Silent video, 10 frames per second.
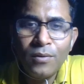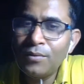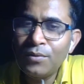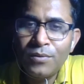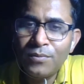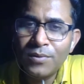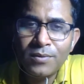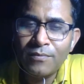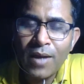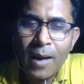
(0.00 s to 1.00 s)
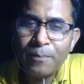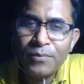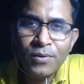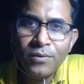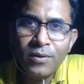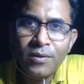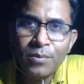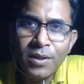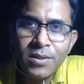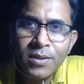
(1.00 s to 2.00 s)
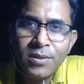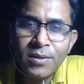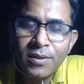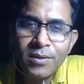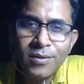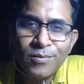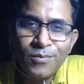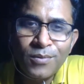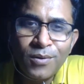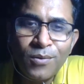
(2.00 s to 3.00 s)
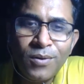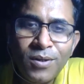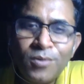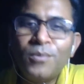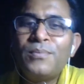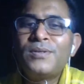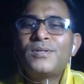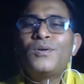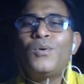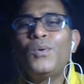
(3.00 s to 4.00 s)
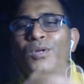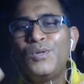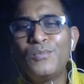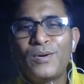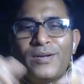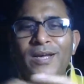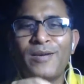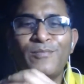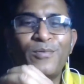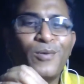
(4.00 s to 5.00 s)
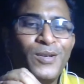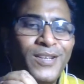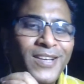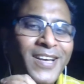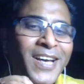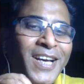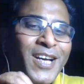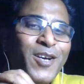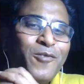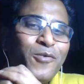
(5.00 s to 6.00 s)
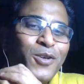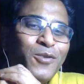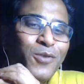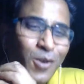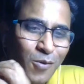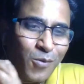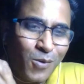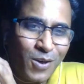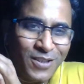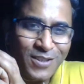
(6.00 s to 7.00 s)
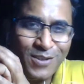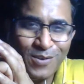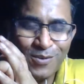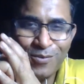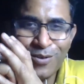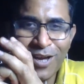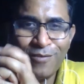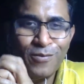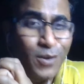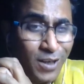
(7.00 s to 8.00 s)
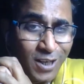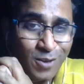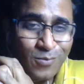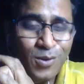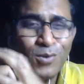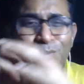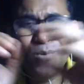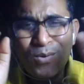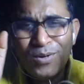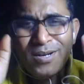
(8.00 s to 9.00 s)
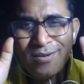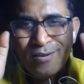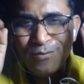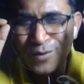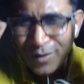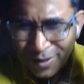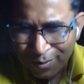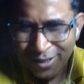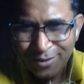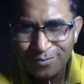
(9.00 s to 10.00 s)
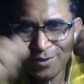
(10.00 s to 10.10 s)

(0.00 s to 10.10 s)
Oh, YouTube is absolutely crazy. It opens a whole new paradigm for the video worlds. So if you have very nice videos, or very crazy